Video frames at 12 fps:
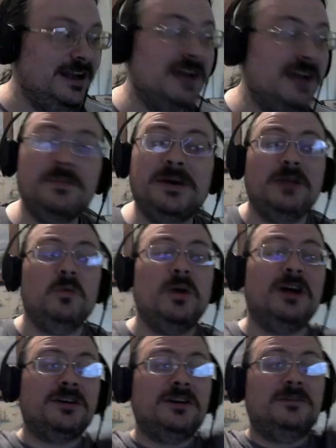hey everybody,
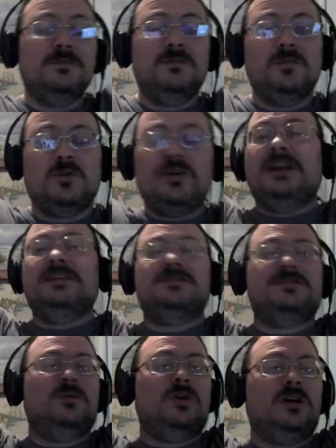welcome! Greetings
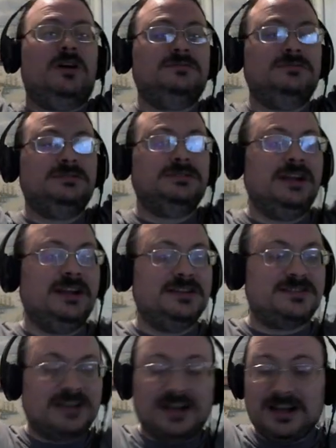to you all.
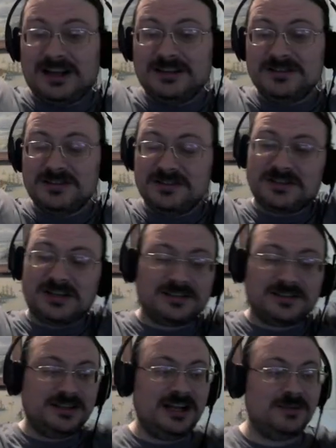It's,
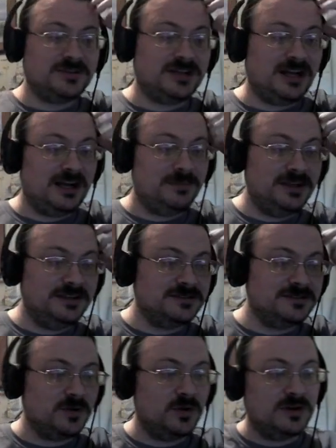Discussing Tabletop. It is,
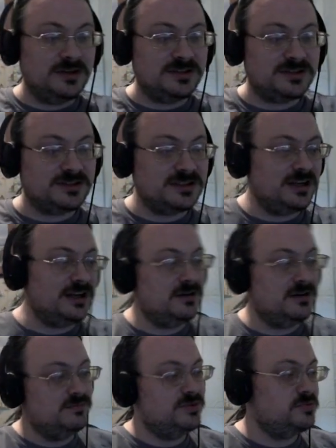of course,
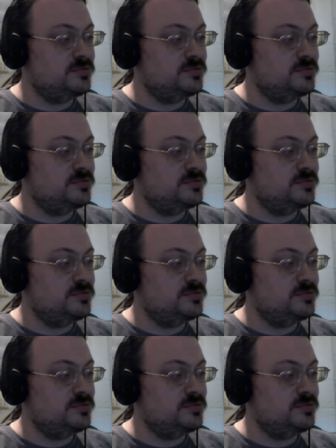the